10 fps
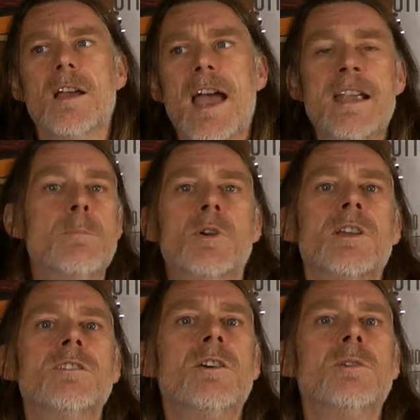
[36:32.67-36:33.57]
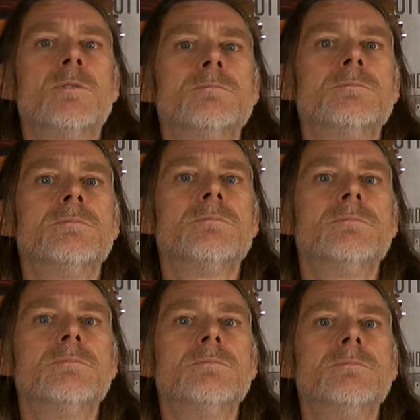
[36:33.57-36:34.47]
anybody can do. It
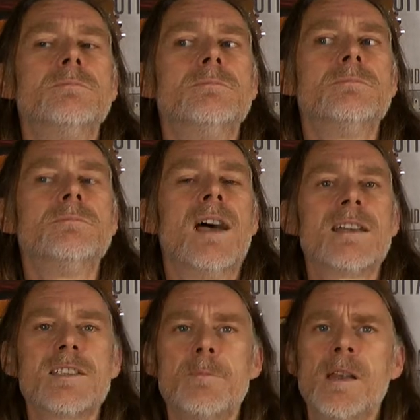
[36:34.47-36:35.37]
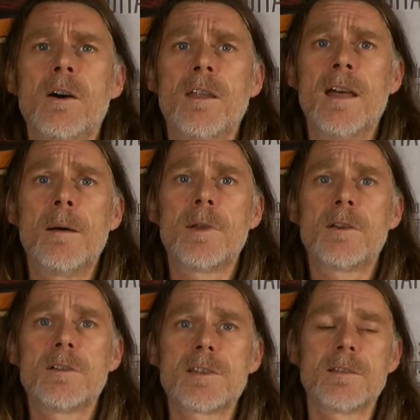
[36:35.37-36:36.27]
has to be like that,
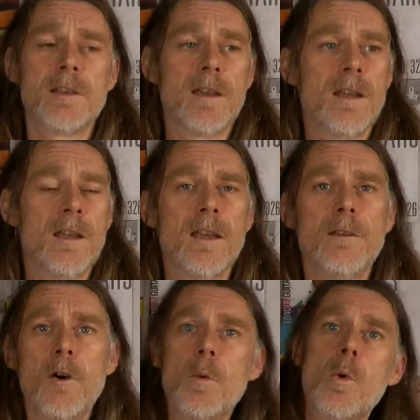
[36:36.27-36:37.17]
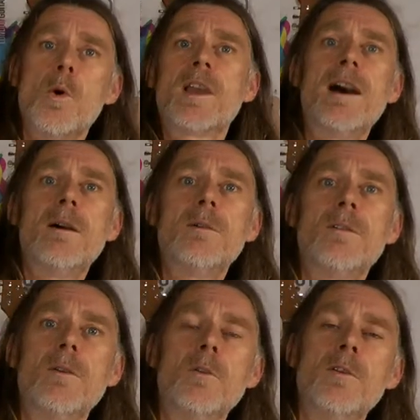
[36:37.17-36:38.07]
because if I walk out
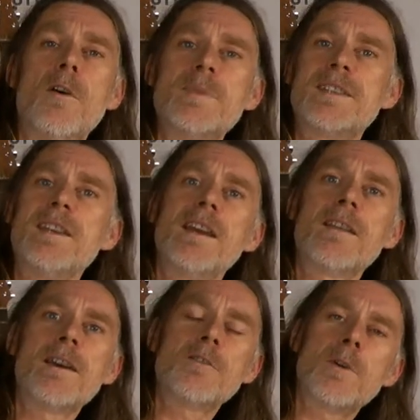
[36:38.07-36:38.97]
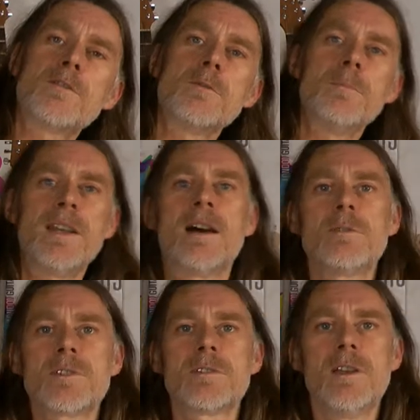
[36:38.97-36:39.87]
or if I'm sick, they have to have somebody
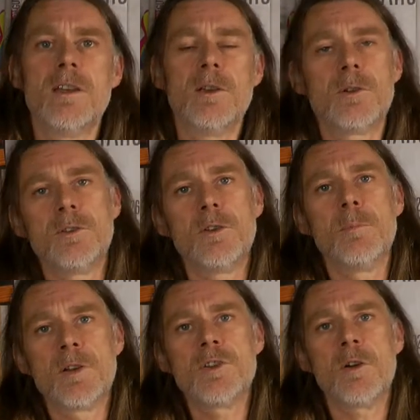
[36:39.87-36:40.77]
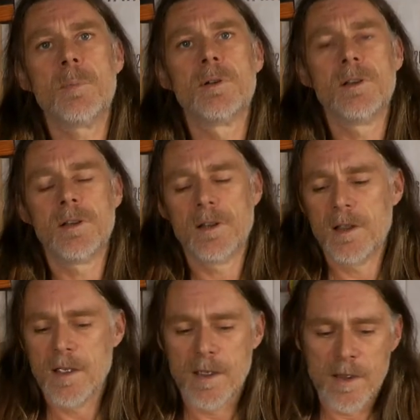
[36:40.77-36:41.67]
else who can do my job.
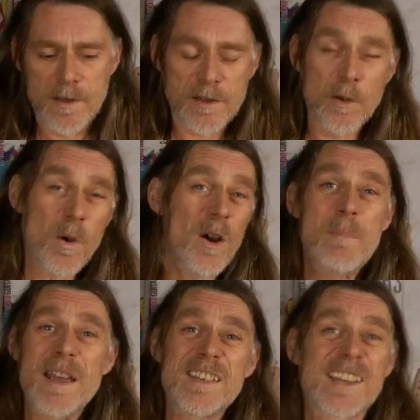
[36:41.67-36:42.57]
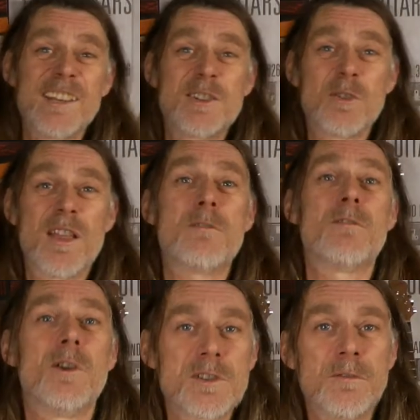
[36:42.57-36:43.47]
So I basically took that
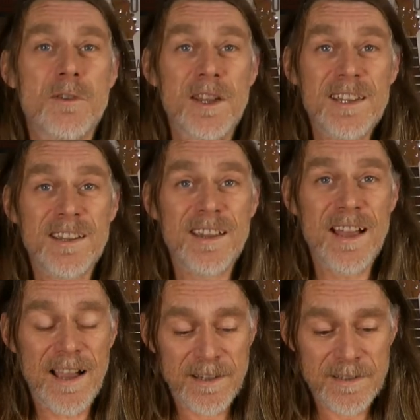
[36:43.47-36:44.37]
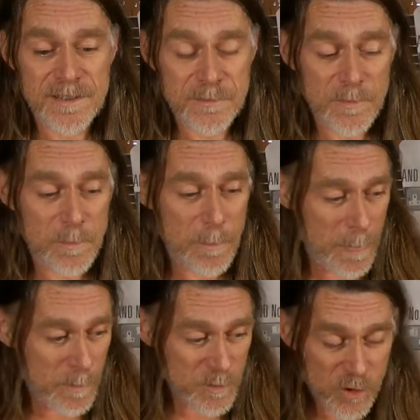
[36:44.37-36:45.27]
philosophy and
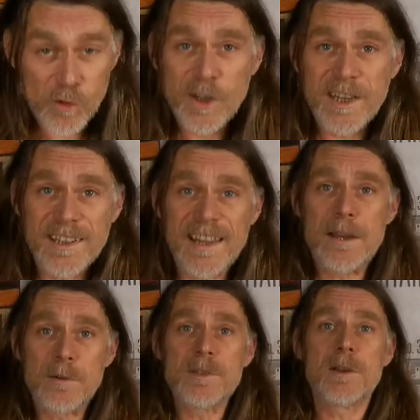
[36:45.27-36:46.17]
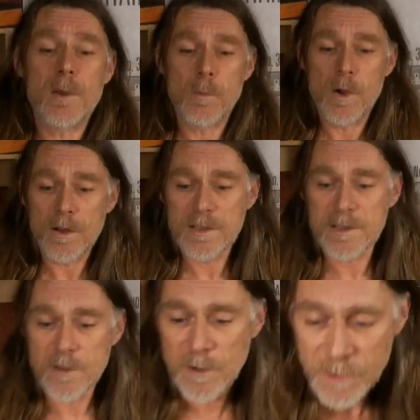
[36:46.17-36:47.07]
shrunk it down so it
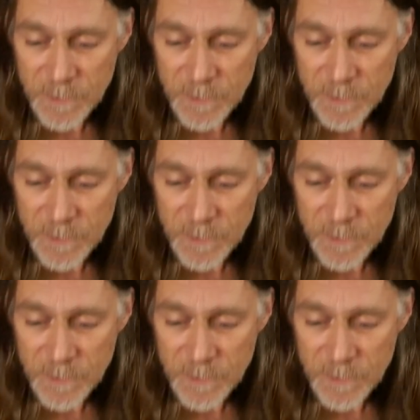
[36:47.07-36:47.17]
works on